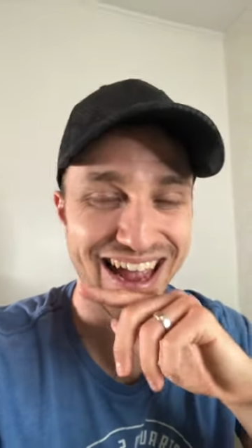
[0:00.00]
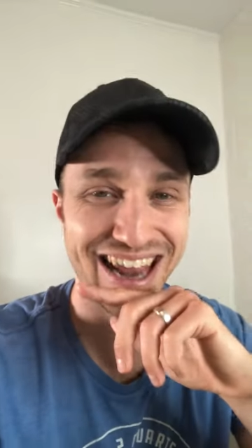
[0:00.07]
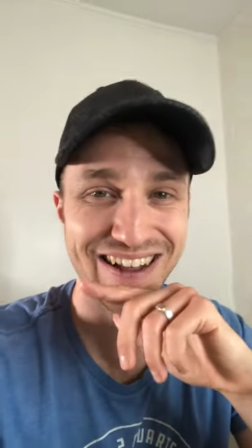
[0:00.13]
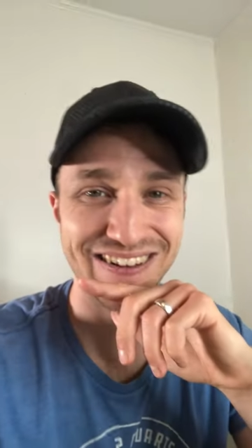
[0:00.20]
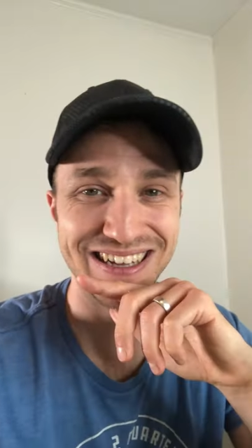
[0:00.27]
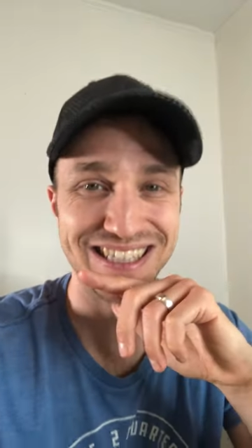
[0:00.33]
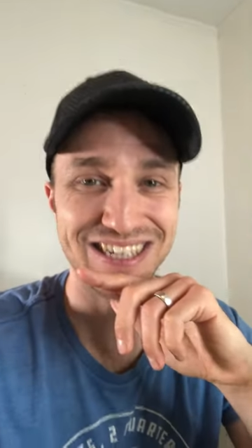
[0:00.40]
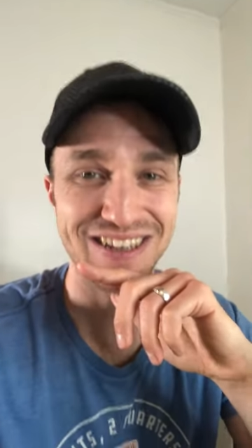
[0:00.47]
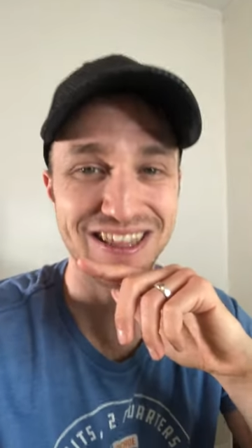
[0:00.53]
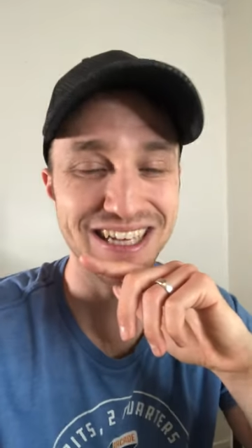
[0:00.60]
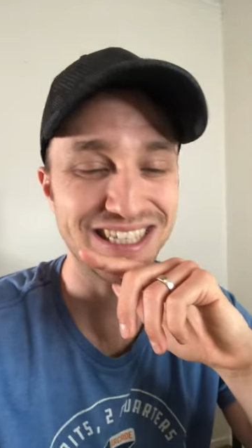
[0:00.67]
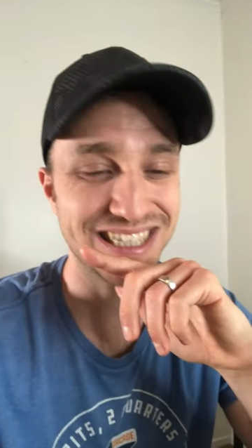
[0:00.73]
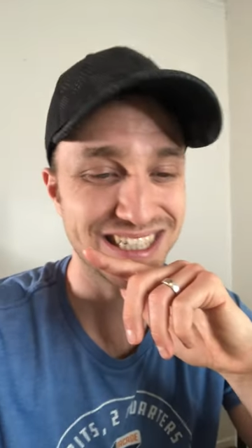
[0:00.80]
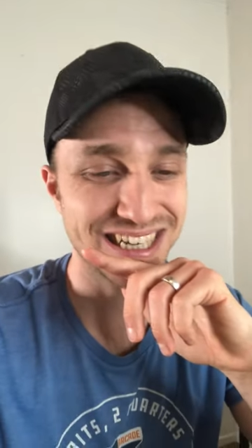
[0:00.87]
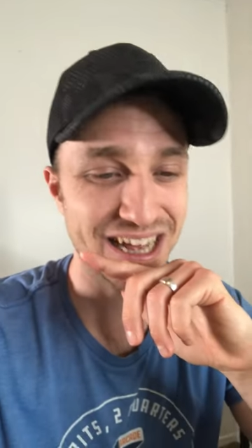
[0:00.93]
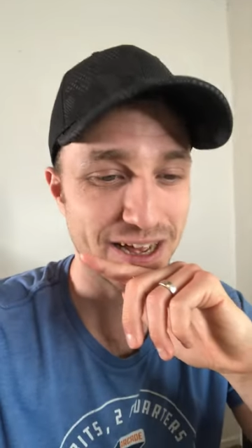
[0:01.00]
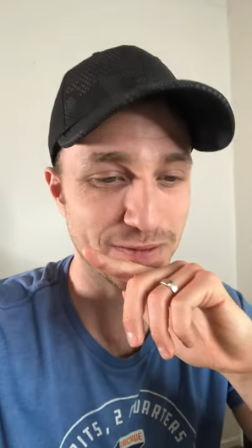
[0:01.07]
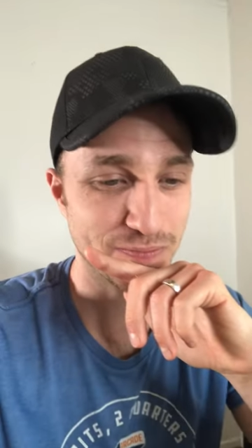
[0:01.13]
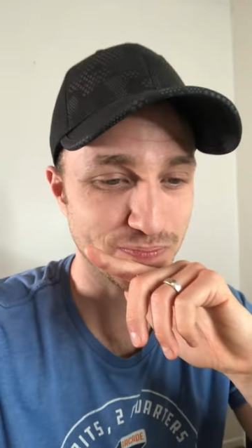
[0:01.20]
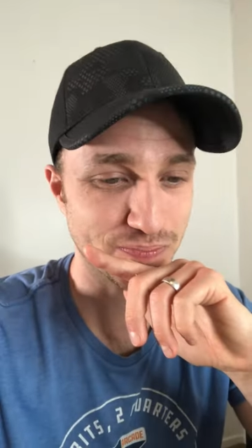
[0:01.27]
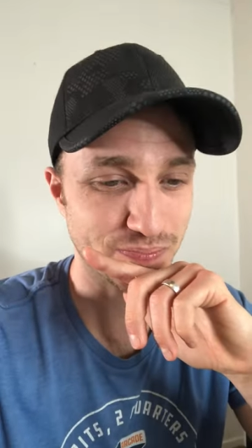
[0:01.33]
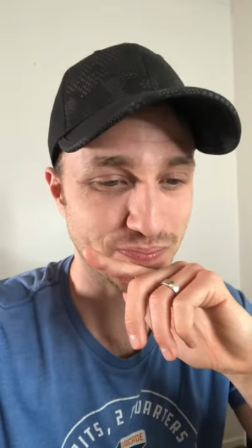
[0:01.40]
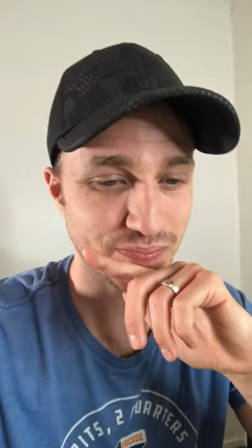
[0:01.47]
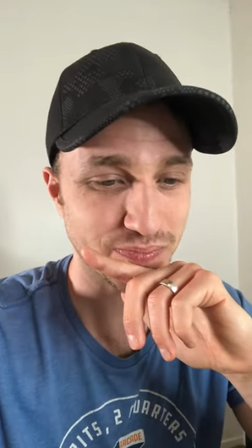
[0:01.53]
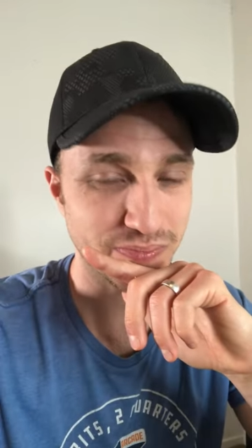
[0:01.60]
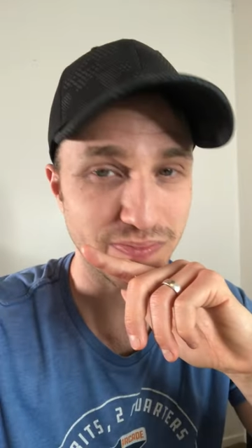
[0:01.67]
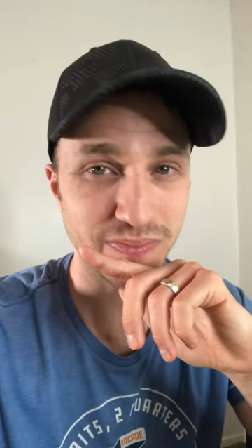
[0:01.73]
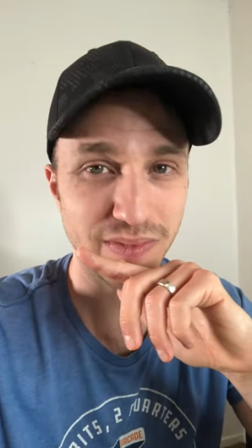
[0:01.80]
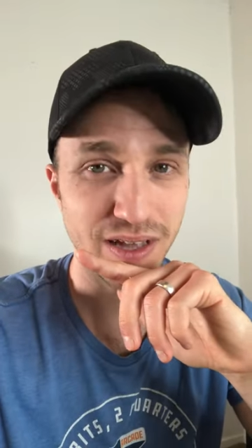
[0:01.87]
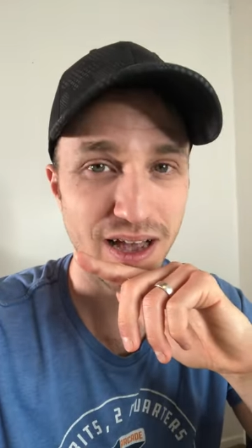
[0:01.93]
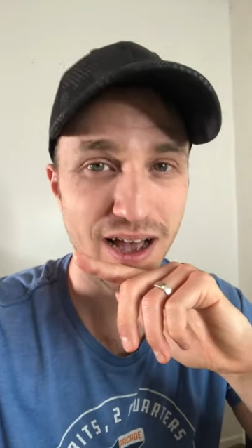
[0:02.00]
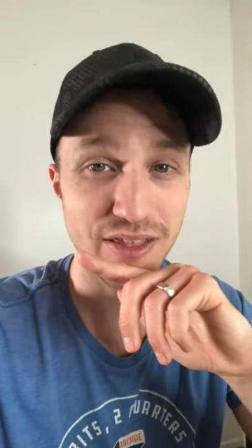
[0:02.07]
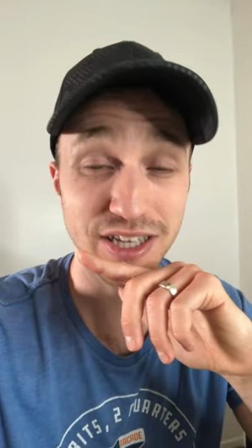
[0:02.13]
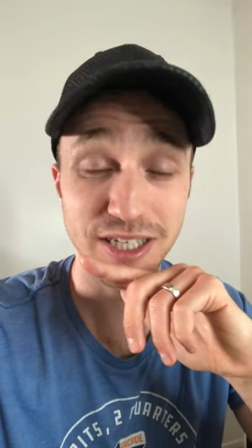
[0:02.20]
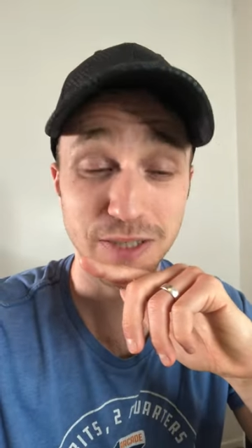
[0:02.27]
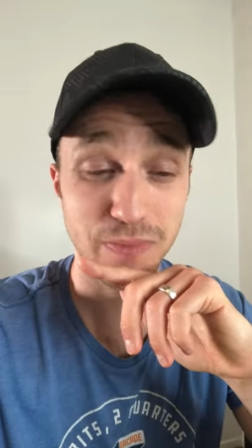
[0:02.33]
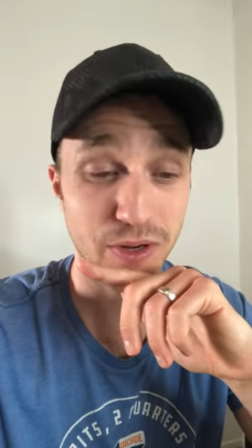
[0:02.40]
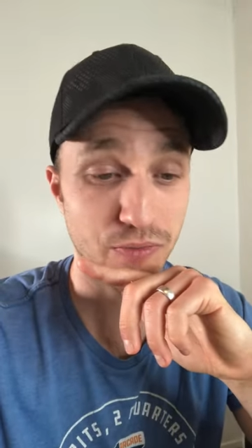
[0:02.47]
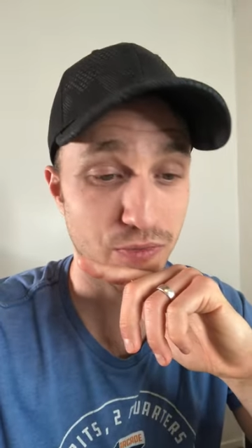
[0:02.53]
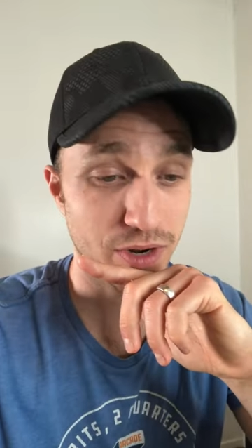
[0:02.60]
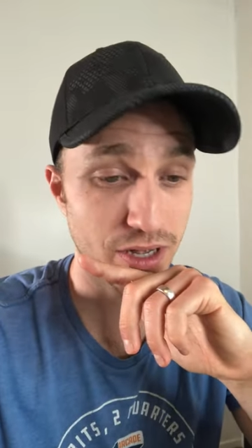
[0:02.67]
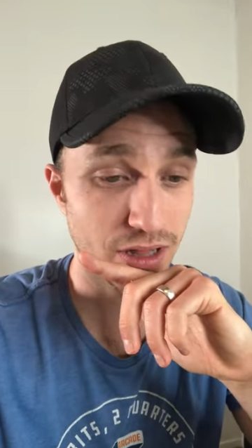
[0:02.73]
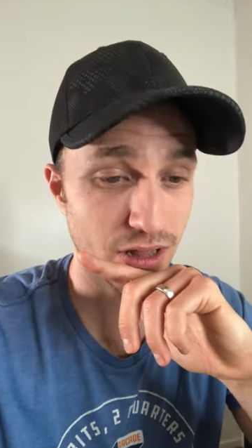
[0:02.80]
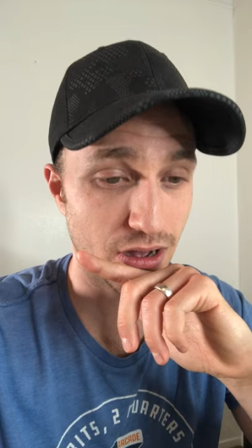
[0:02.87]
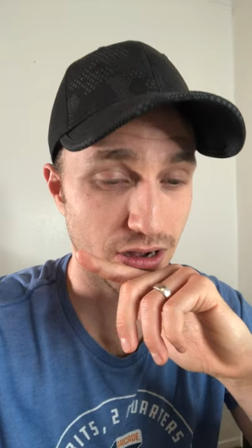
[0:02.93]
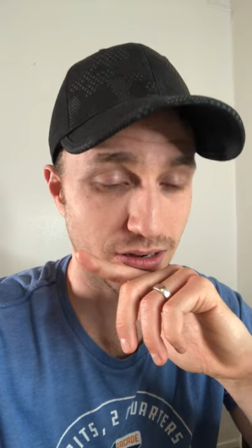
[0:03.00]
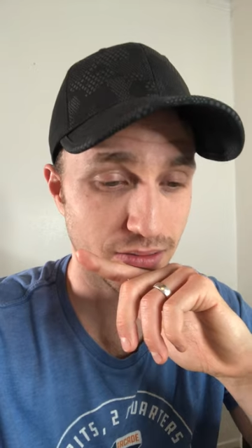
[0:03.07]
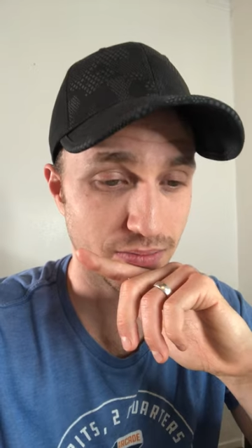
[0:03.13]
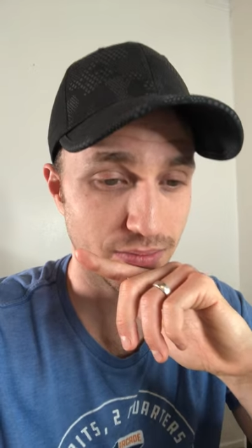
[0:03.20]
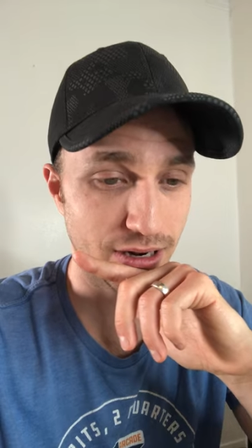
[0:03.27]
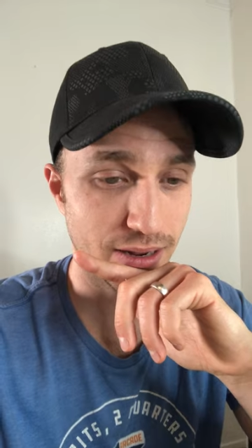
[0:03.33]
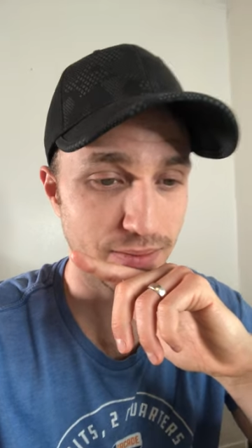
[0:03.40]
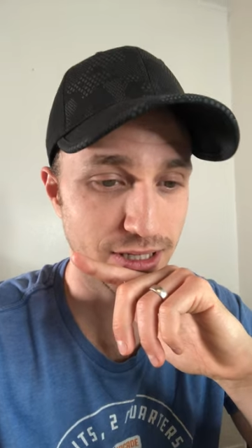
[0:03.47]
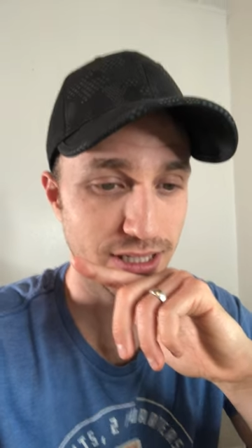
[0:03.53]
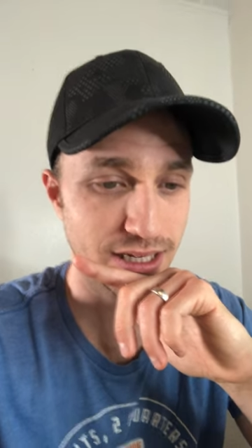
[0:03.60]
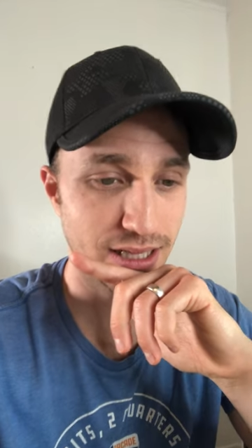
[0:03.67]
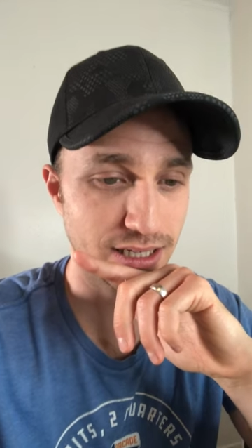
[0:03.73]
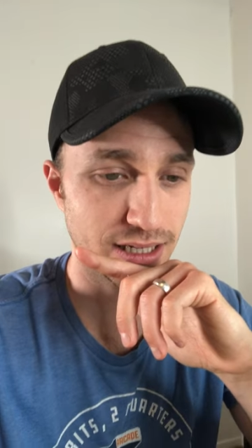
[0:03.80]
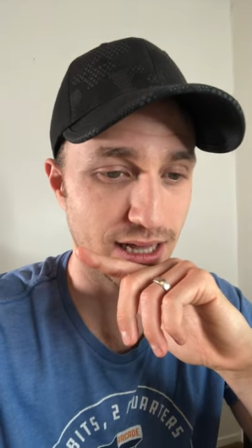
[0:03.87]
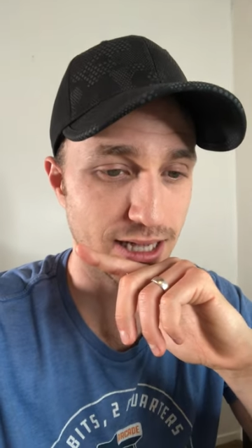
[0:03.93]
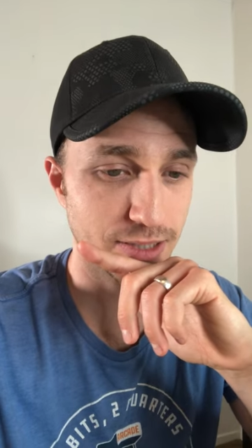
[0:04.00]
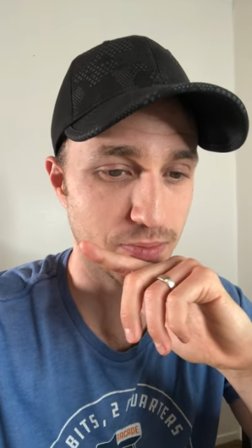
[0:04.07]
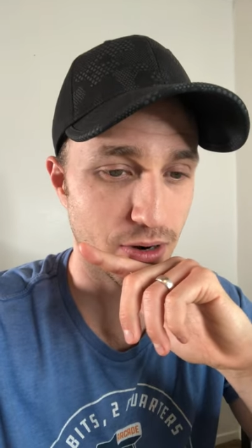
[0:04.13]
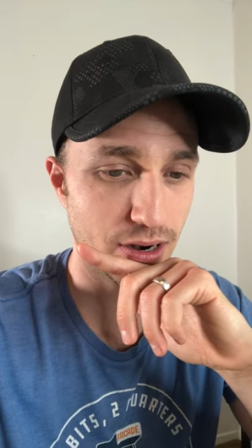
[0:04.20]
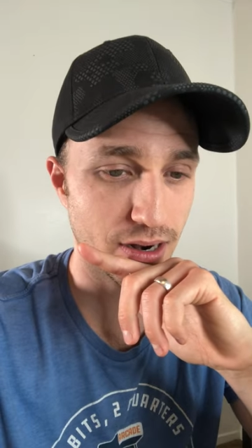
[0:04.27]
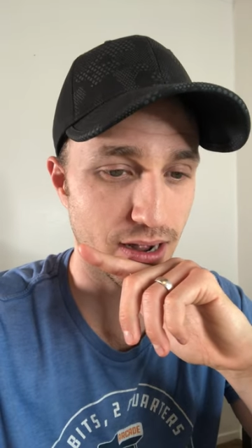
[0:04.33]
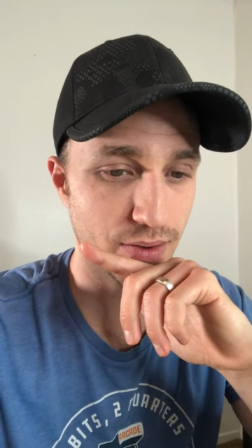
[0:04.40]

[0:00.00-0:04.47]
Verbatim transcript: anyway, so this is a. Uh, uh, this has been real long, but I'm gonna say this last part.